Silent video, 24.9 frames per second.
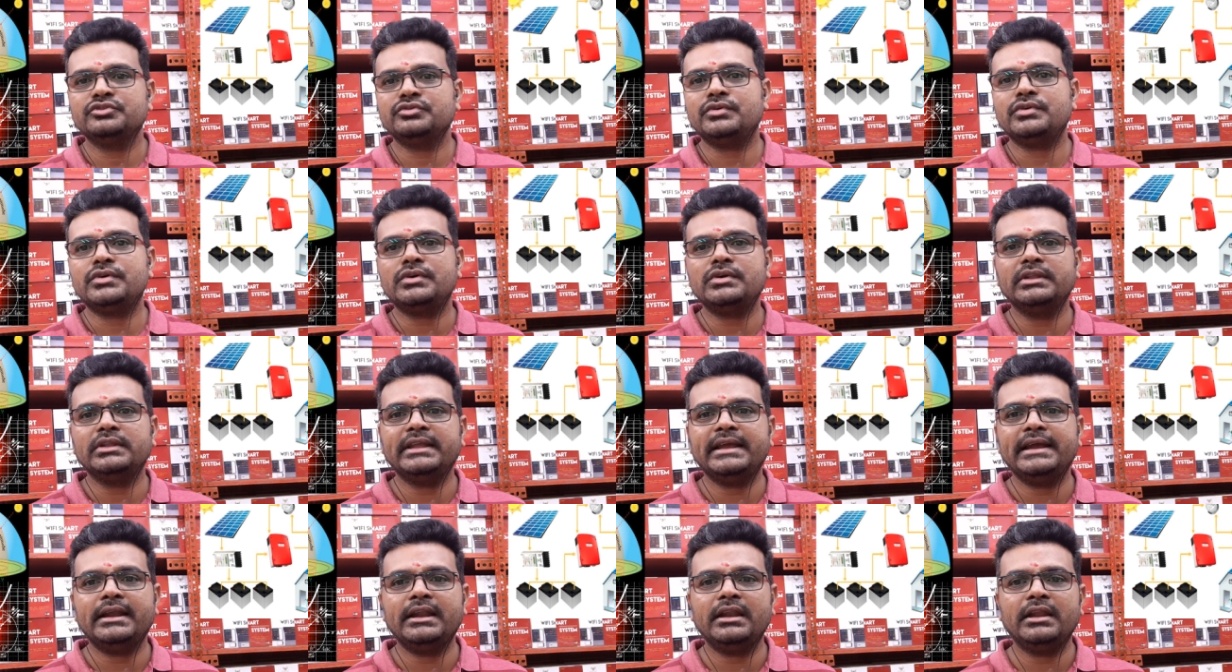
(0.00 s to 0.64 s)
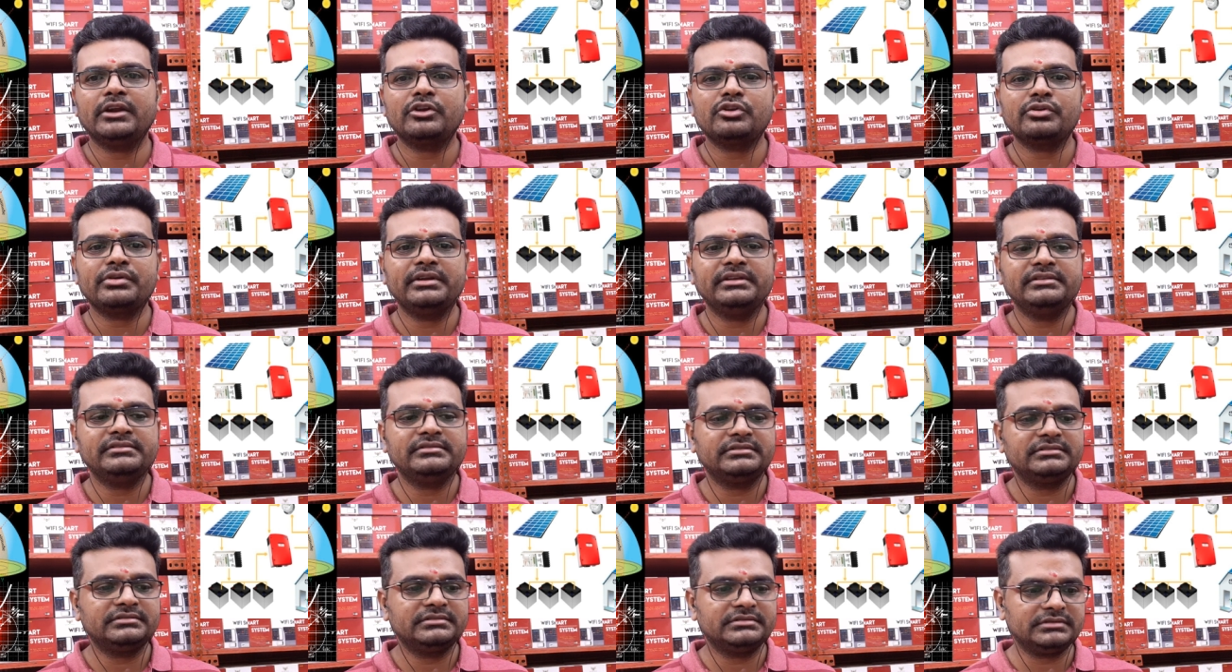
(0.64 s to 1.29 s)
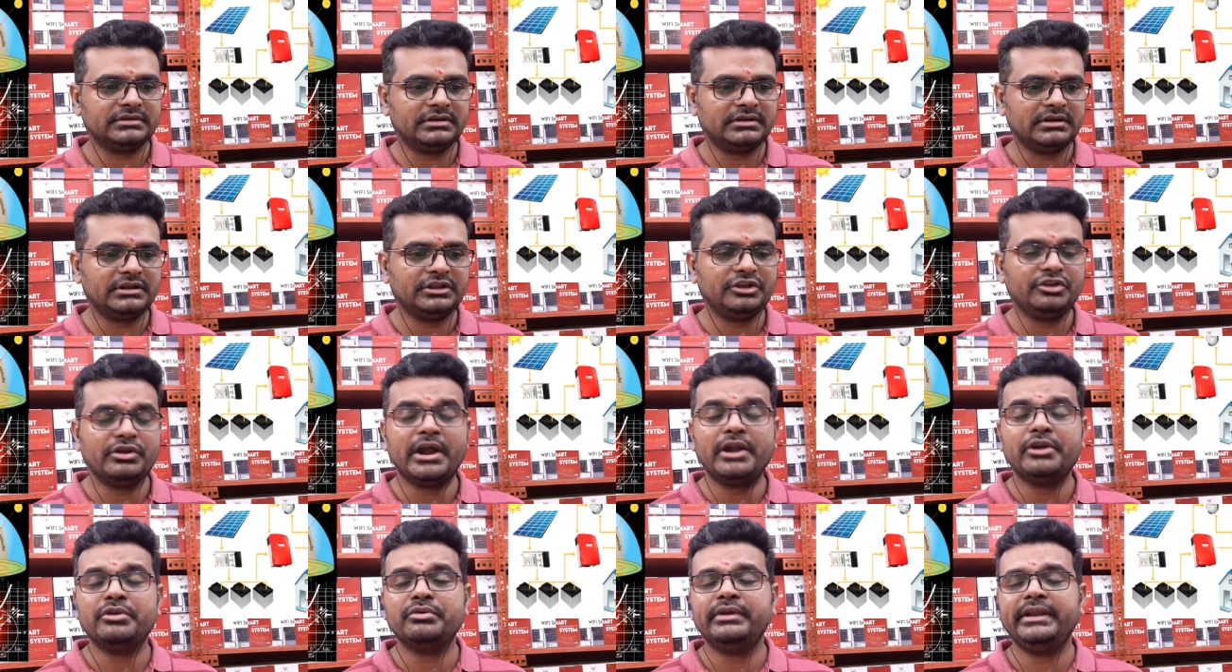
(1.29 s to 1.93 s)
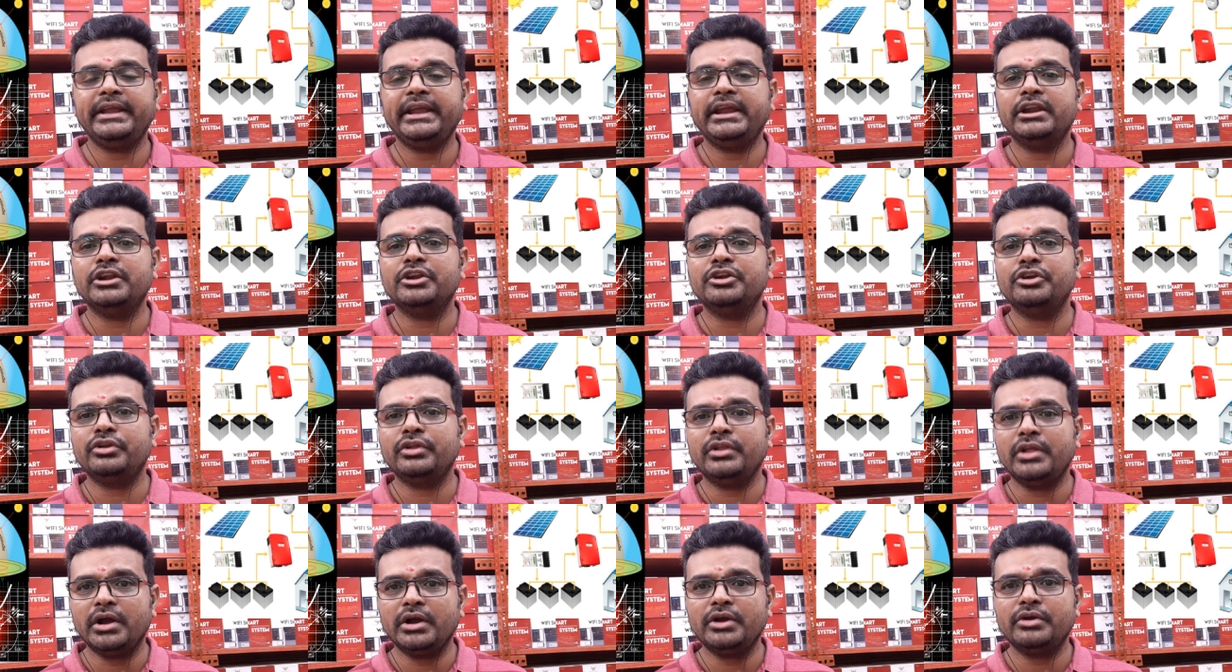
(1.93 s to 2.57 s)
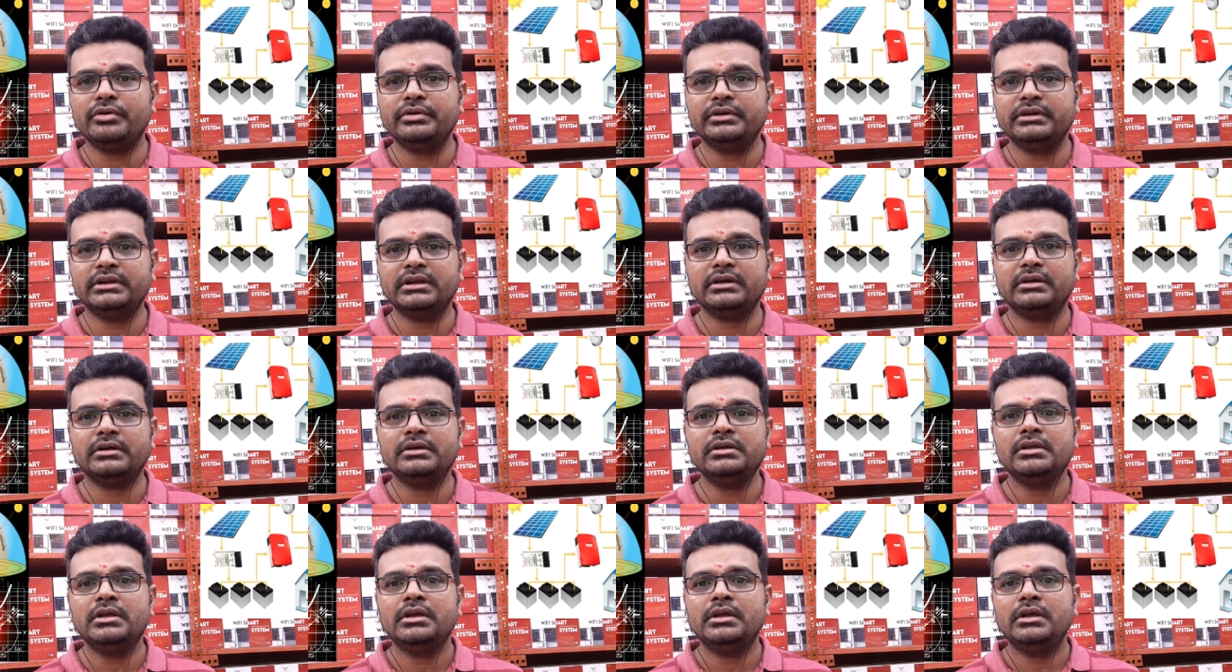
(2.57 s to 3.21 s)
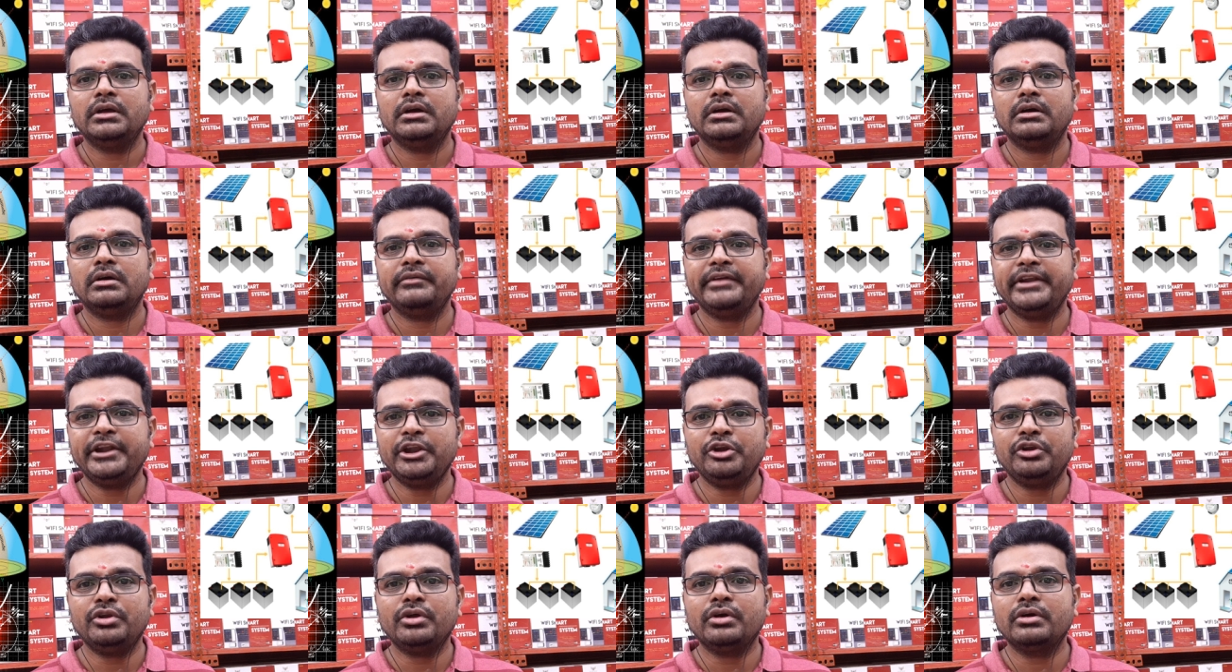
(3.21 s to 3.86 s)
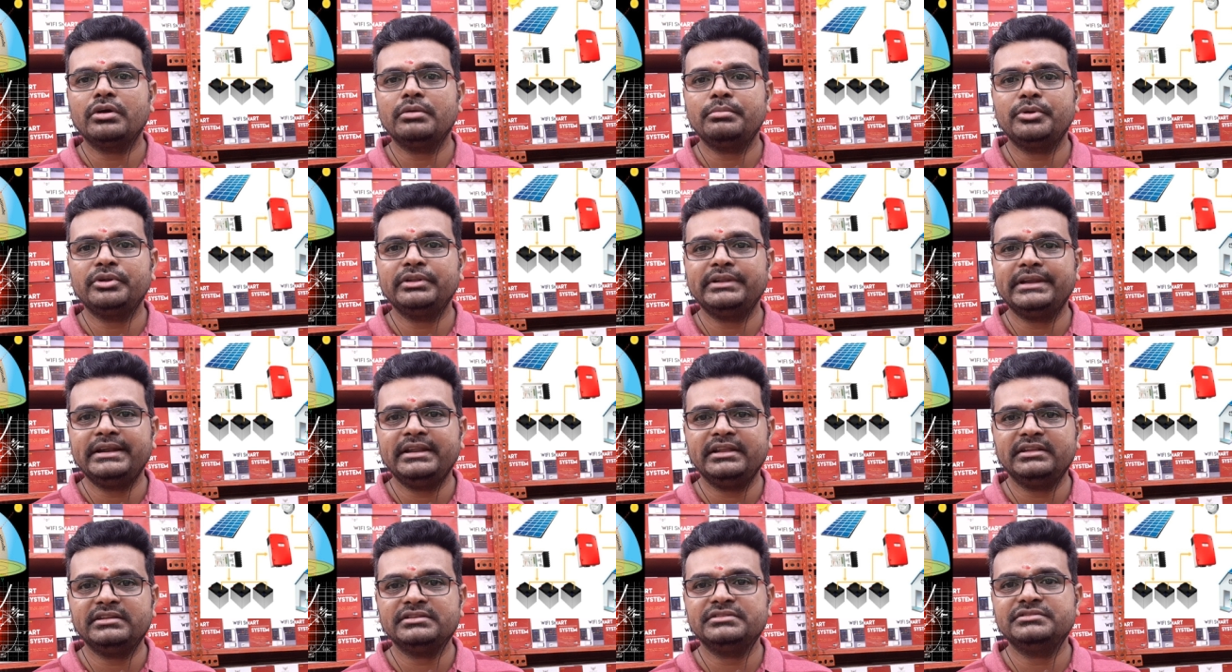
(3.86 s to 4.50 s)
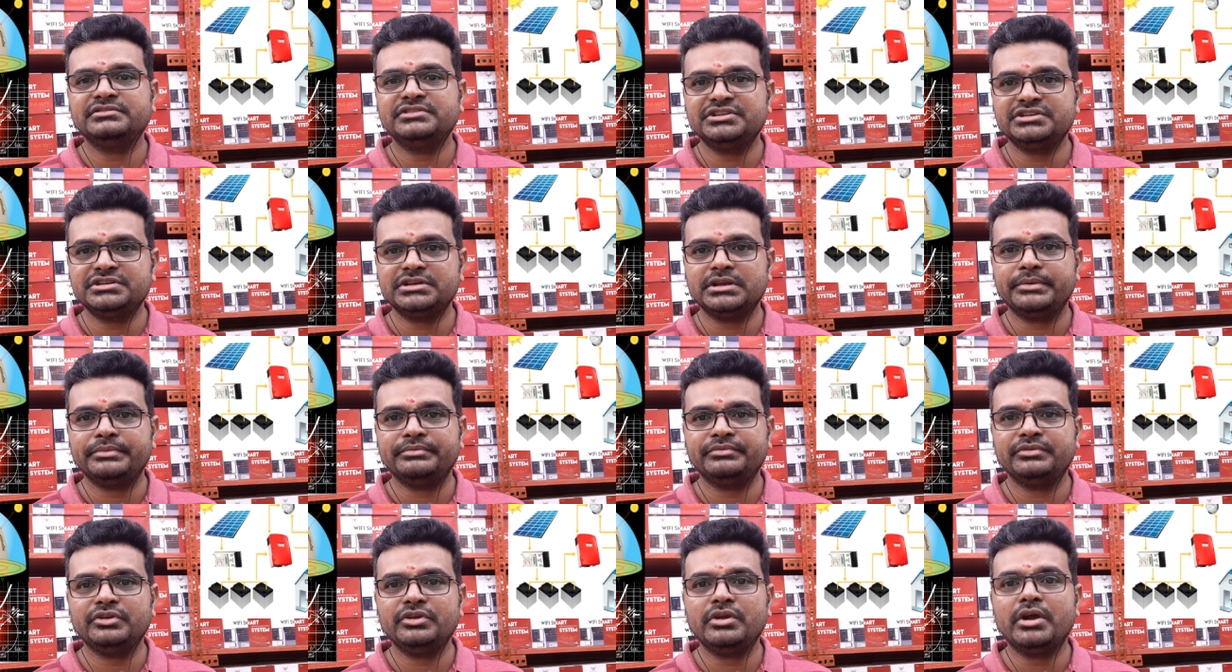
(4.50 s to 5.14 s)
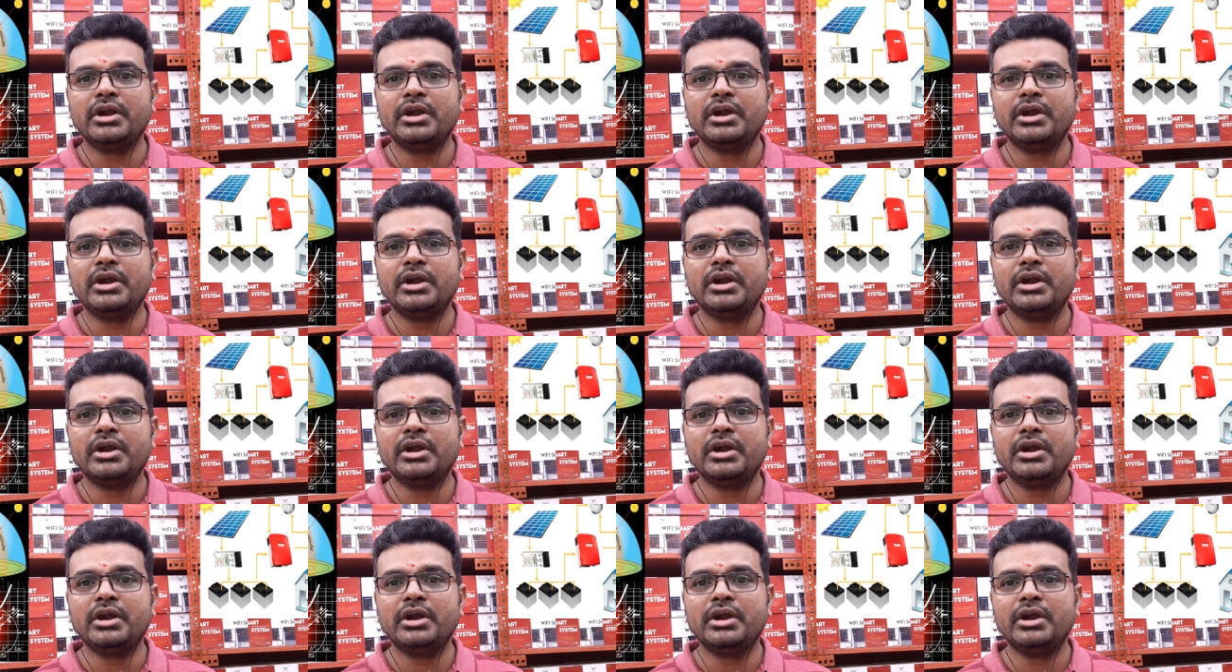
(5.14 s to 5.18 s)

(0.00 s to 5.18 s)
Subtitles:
So all the electronics you have to take it into the account when you talk about the design systems.